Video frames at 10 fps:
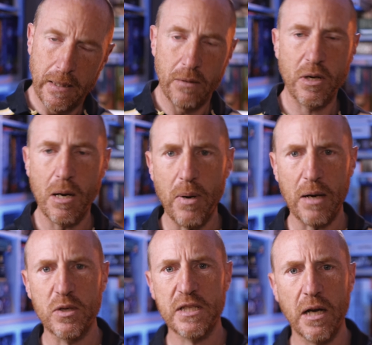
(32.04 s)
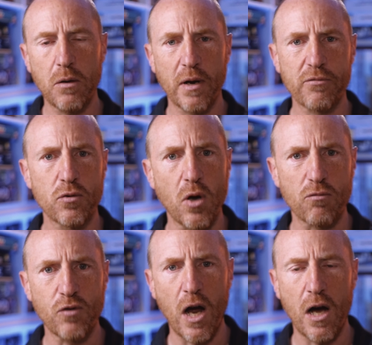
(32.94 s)
We'll come back and we'll tell you whether or not
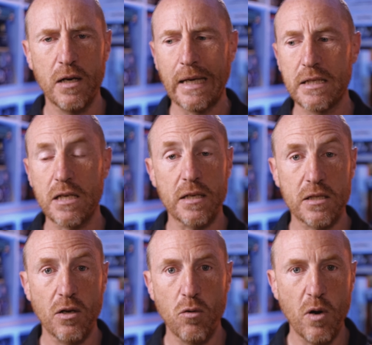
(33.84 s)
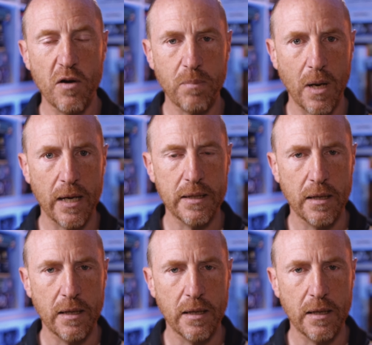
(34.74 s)
Ra is still worth playing